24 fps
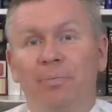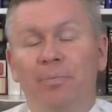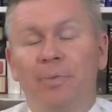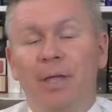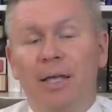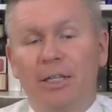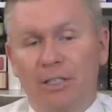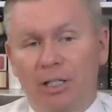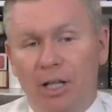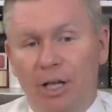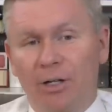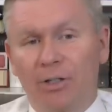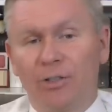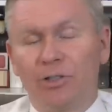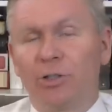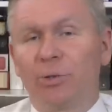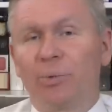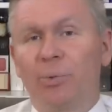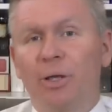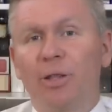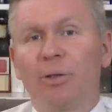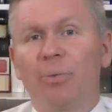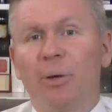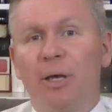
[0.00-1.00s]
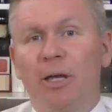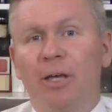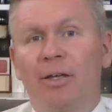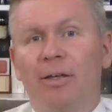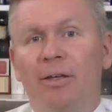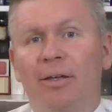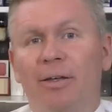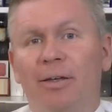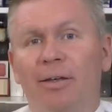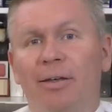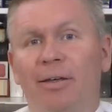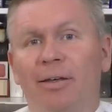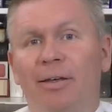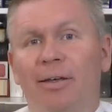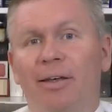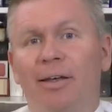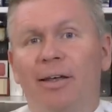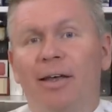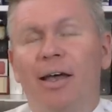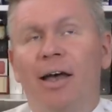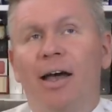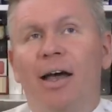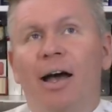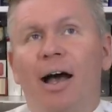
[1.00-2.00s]
as long as you're with me.
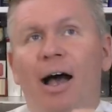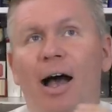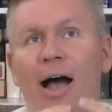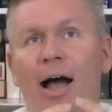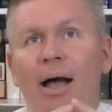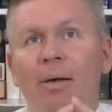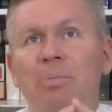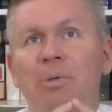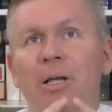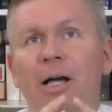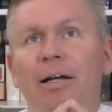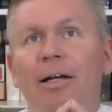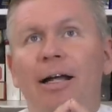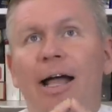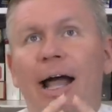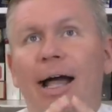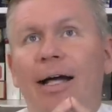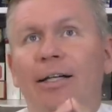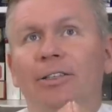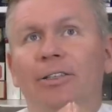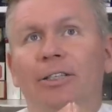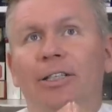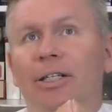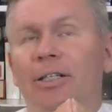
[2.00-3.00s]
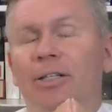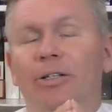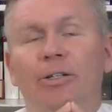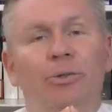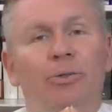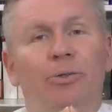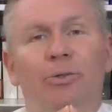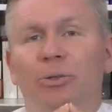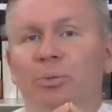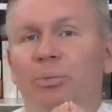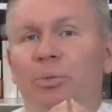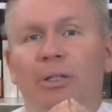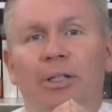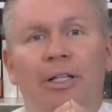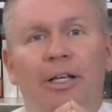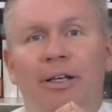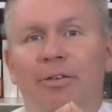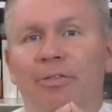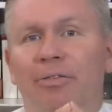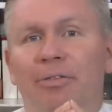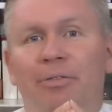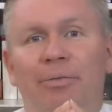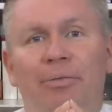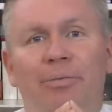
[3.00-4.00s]
I'm not asking you to
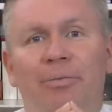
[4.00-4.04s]
believe.